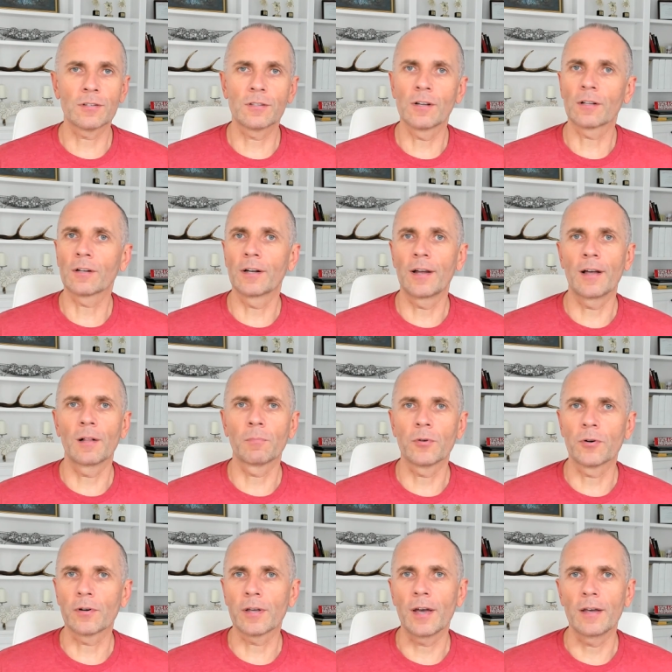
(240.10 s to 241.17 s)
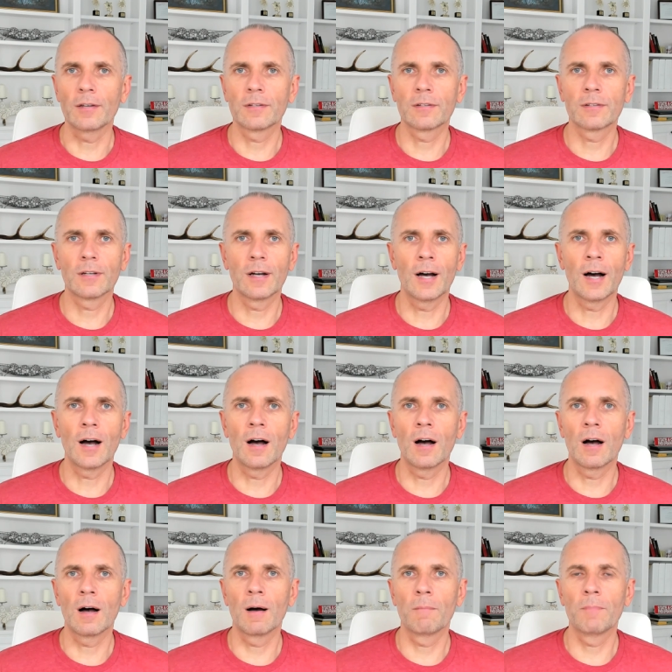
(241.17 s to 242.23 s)
not going to help your case.
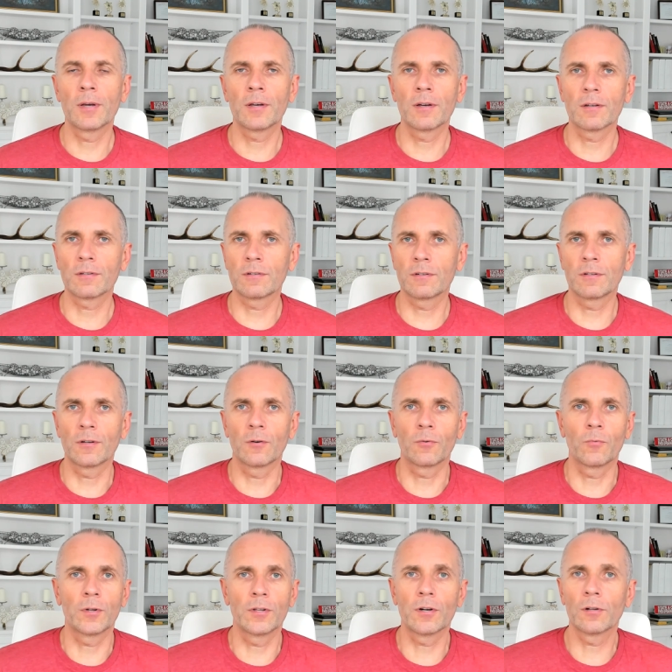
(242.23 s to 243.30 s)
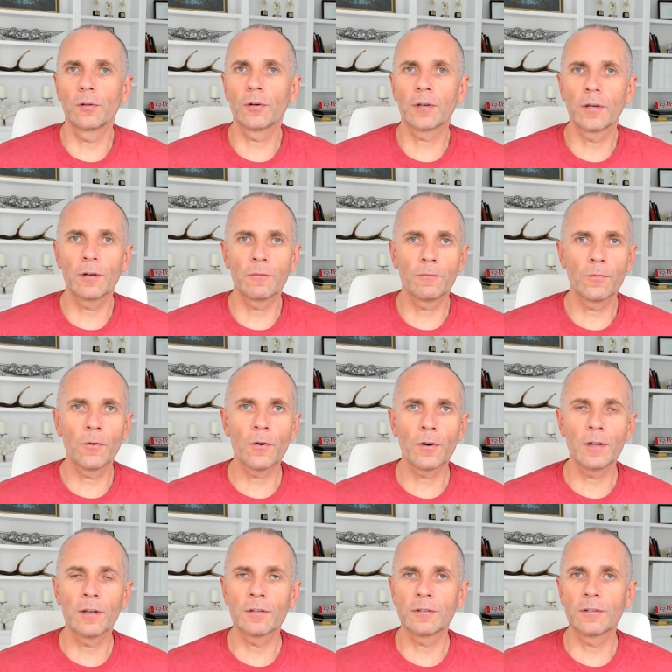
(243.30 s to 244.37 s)
Because, what they're looking
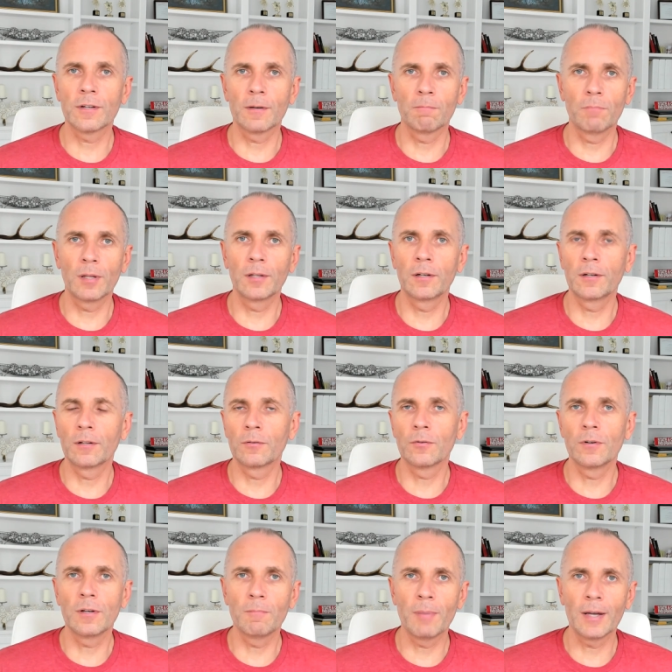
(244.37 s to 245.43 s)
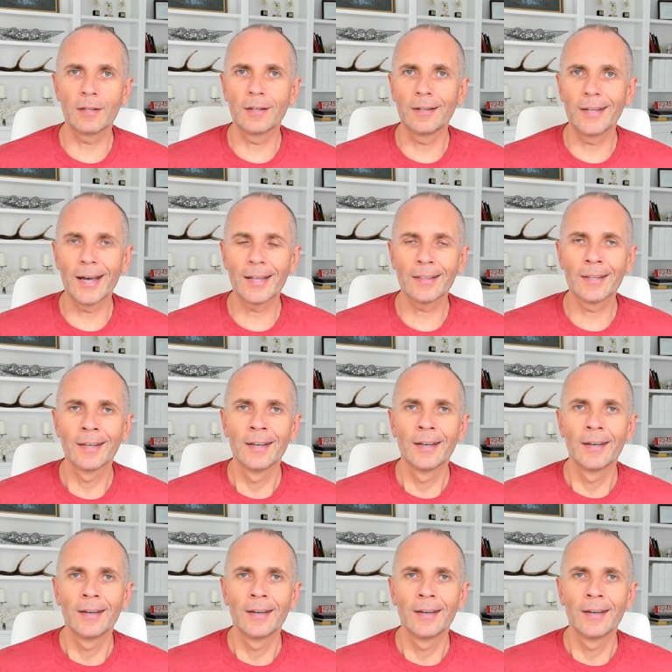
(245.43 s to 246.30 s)
for is the ability to repay the debt.